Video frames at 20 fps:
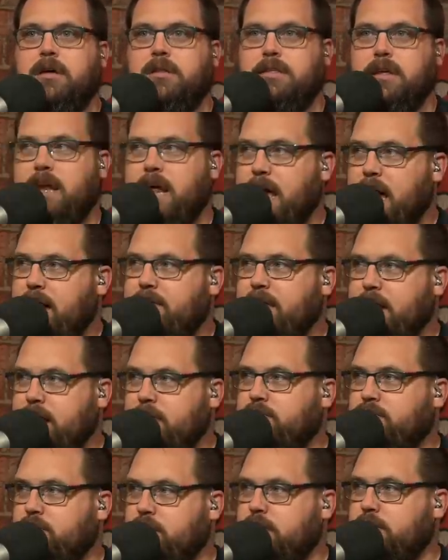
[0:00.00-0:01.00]
that have a
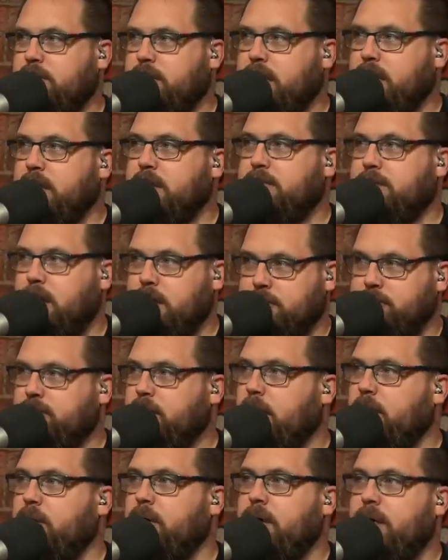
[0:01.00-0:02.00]
history of getting a
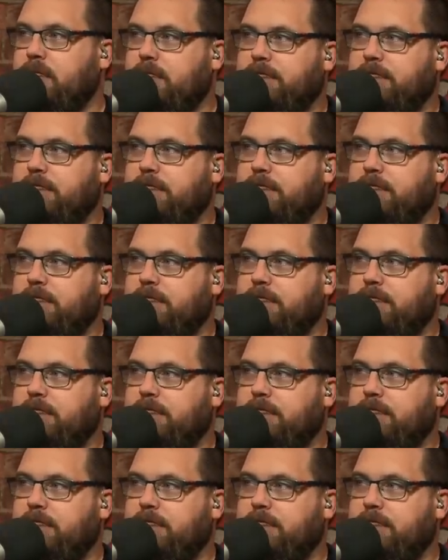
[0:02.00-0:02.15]
touchdown.